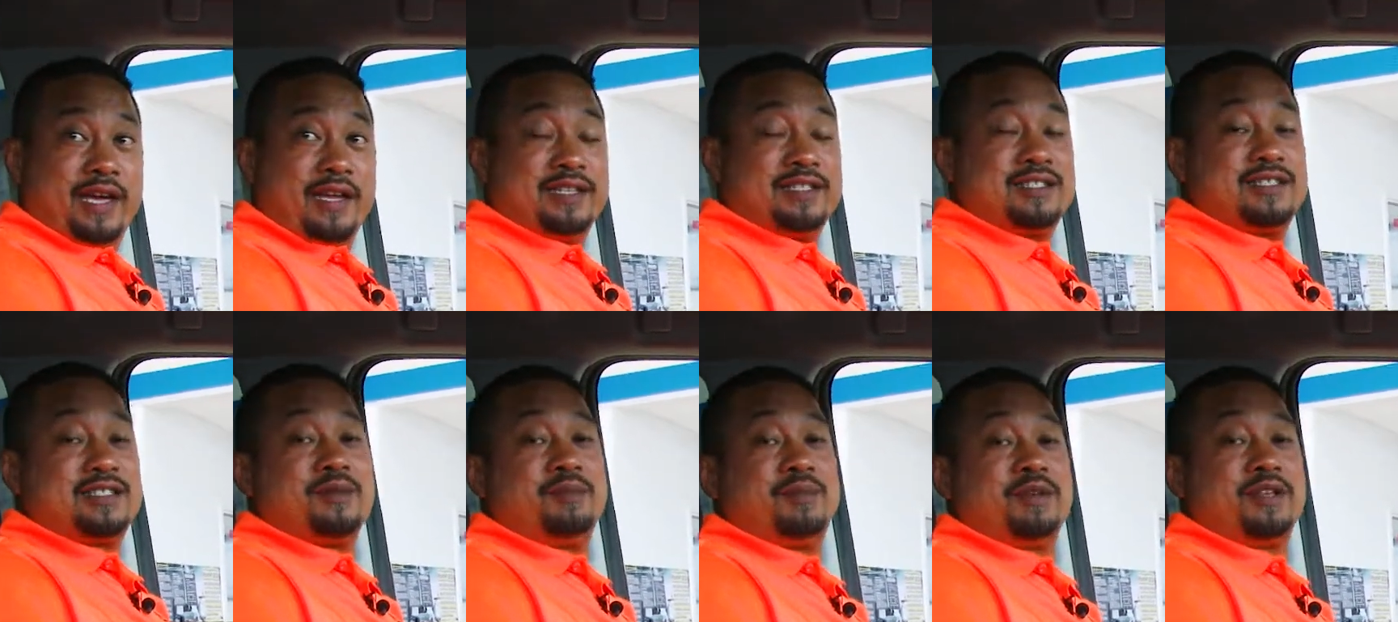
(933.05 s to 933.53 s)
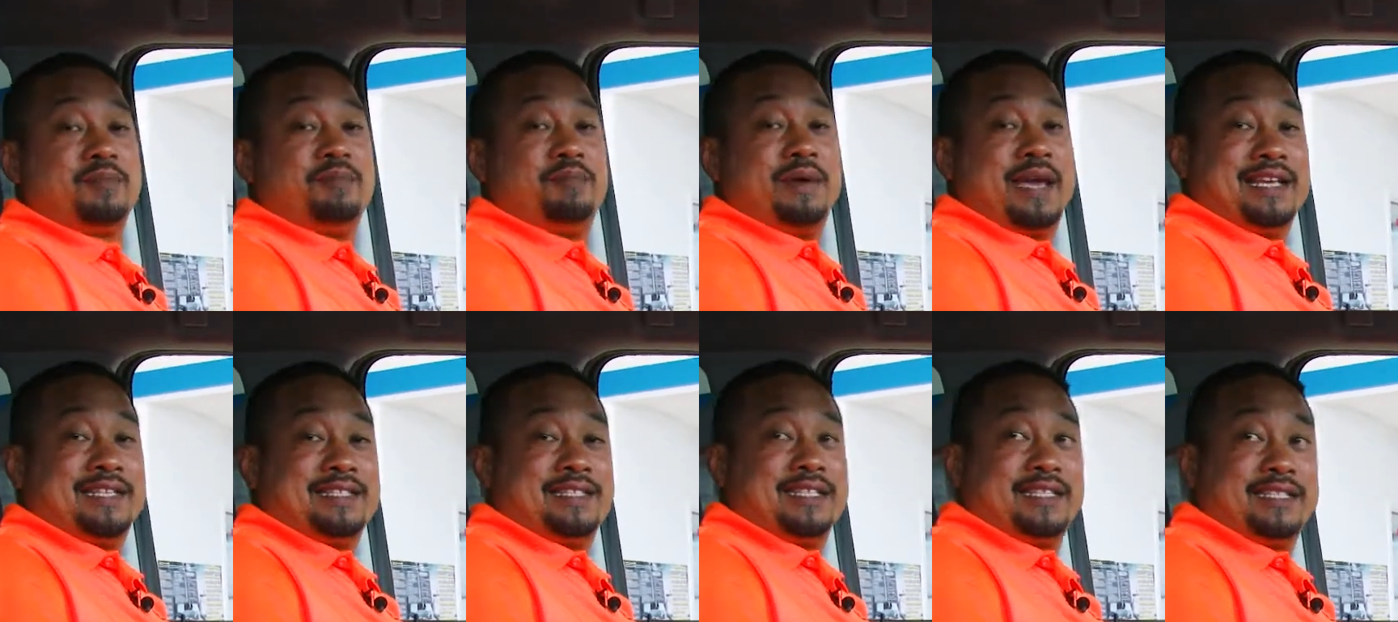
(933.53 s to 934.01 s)
And some of the
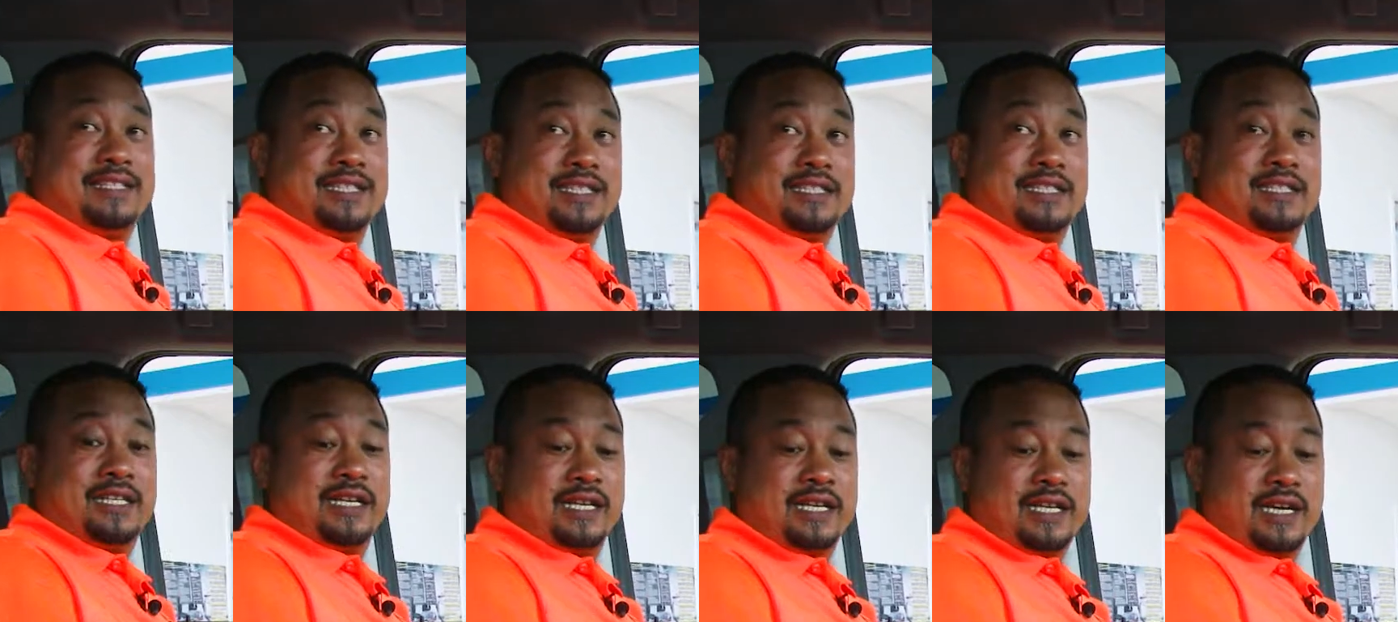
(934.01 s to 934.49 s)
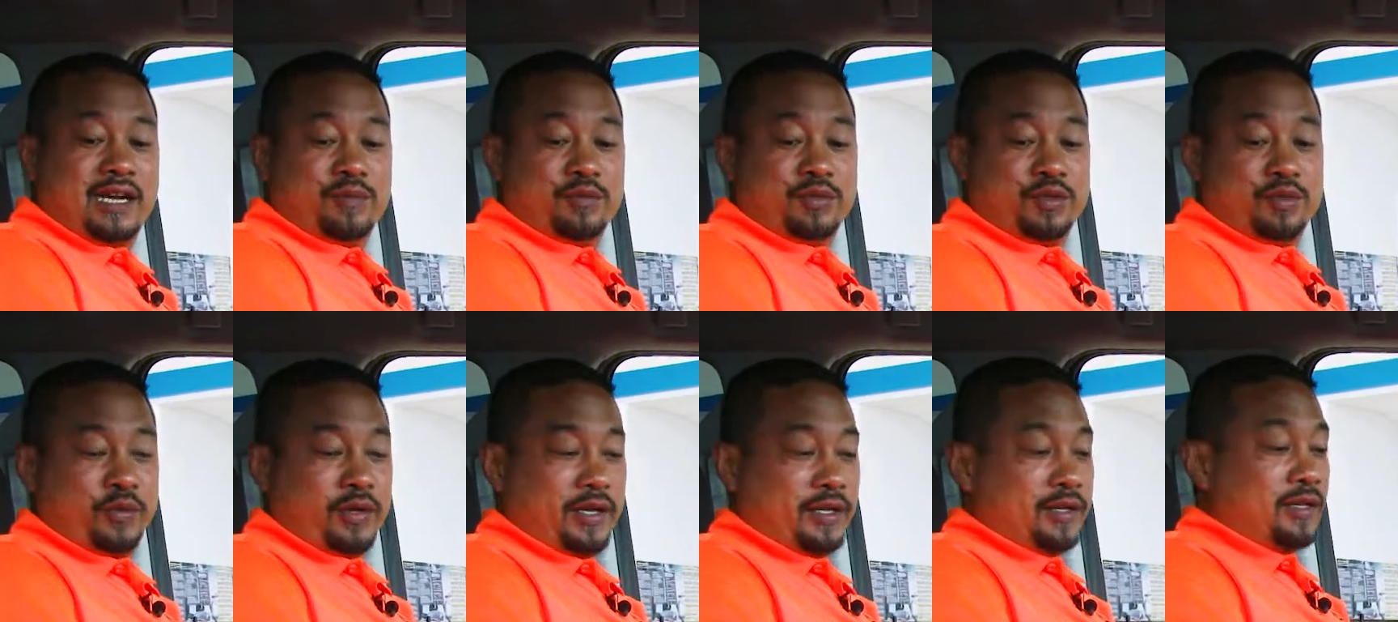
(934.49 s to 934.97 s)
basic things that it
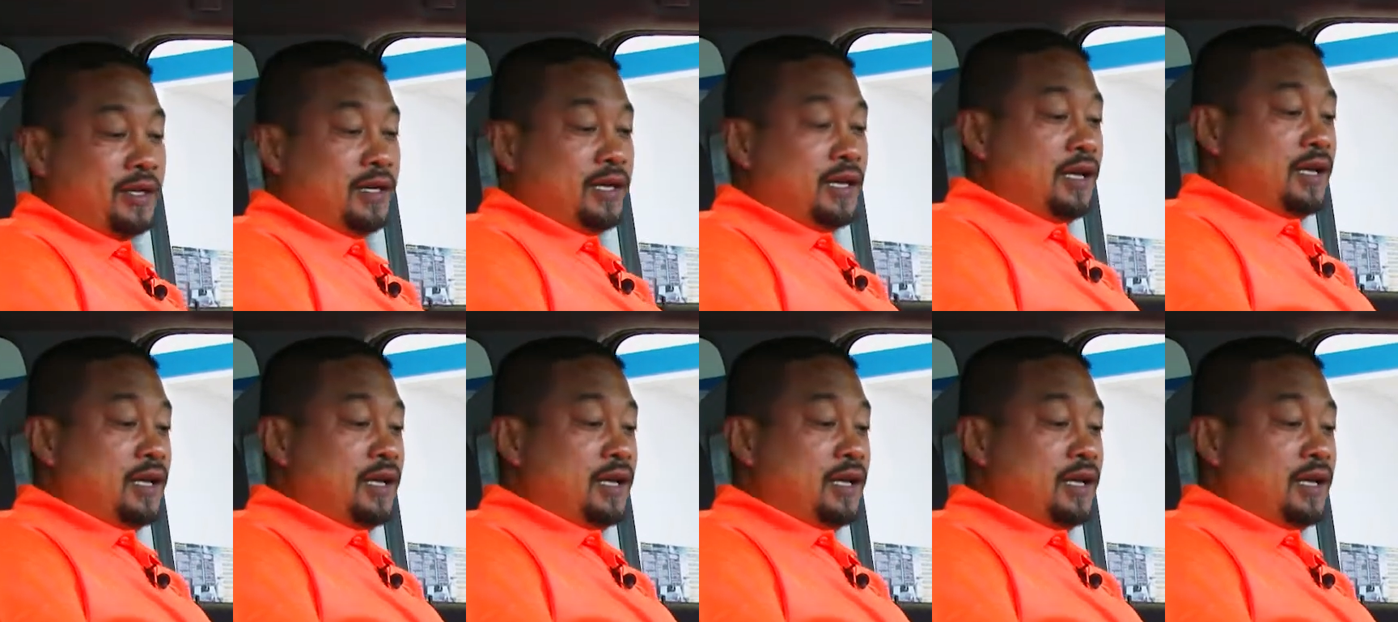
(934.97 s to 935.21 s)
comes with.